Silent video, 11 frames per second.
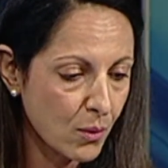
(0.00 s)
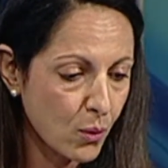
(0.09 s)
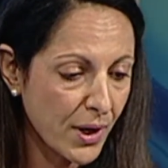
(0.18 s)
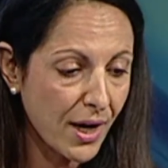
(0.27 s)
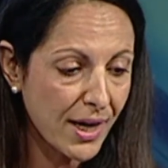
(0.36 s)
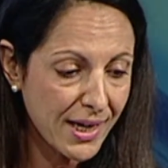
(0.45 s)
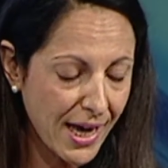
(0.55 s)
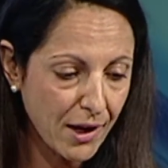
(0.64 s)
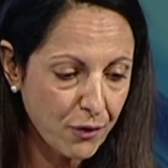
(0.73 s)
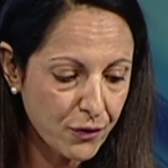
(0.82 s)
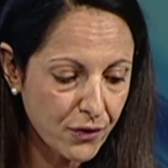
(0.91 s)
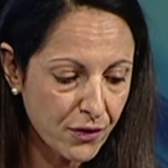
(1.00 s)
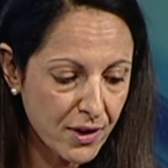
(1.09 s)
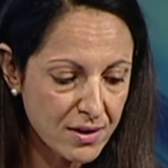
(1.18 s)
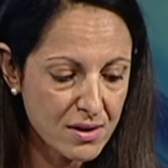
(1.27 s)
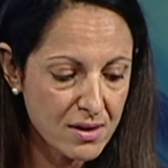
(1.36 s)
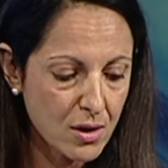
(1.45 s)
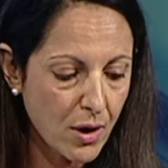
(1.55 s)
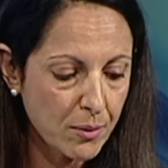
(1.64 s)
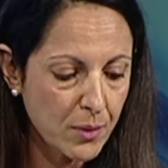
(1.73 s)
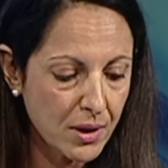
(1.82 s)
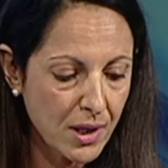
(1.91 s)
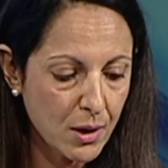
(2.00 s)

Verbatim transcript: when I left this assignment,